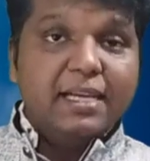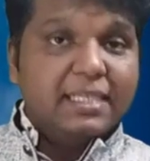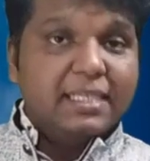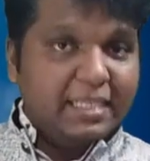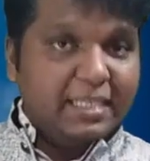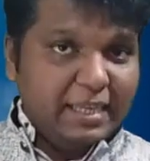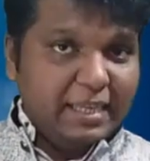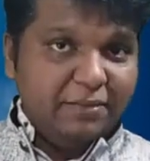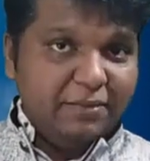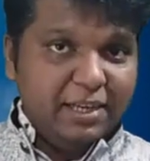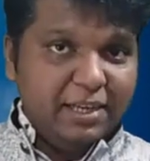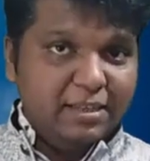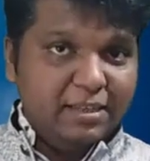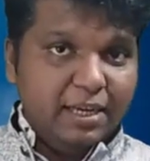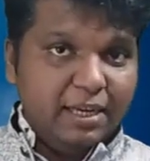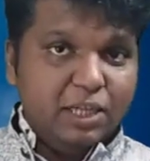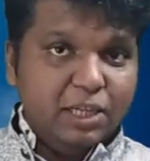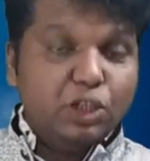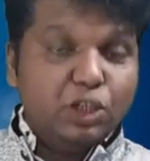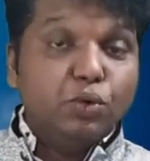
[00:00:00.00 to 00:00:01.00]
7 is
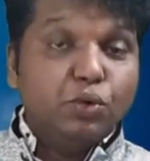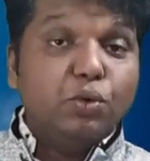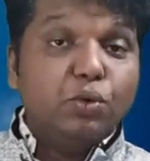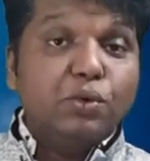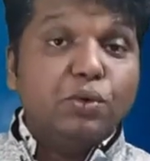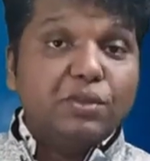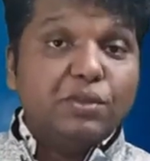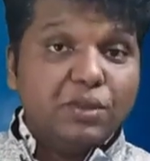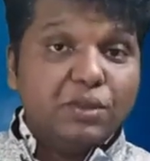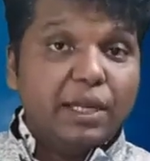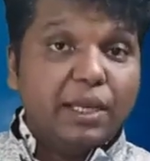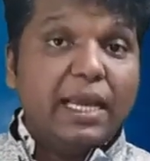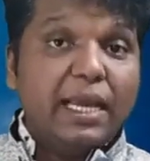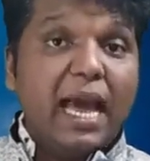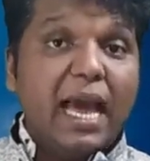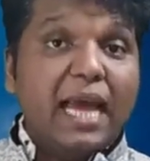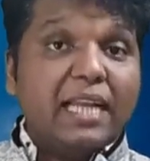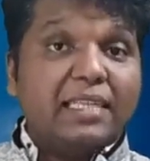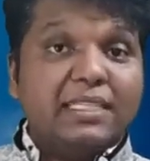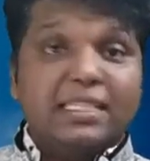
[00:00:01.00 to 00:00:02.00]
there. 2, 3
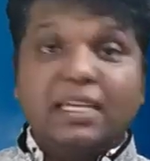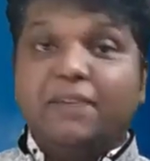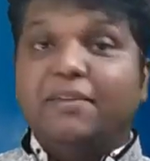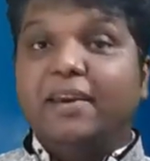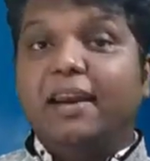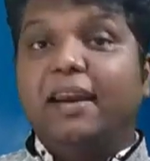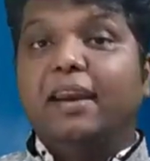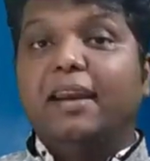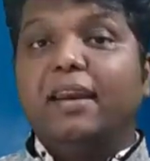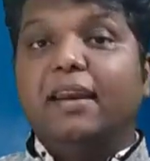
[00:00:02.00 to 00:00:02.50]
and 7.